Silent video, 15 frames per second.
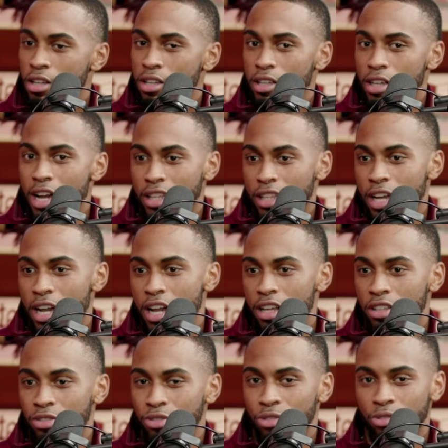Got to high
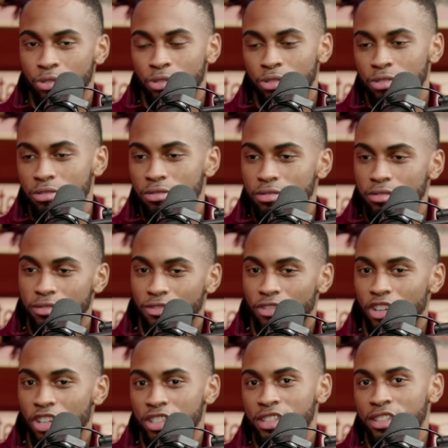school,
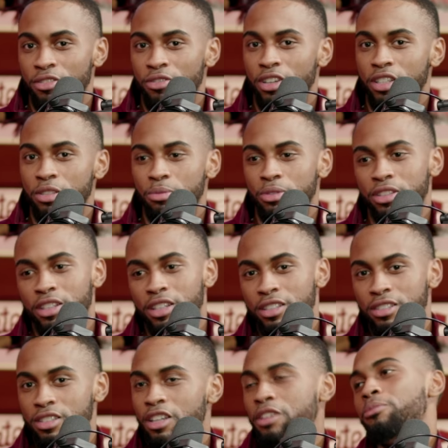varsity freshman year, they
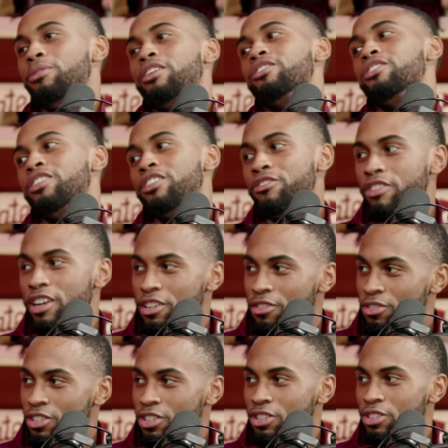stuck me out there in right
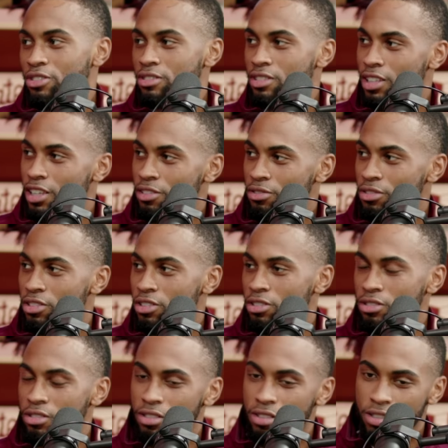field, left
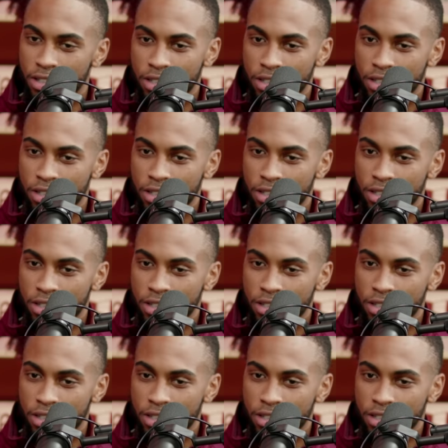field,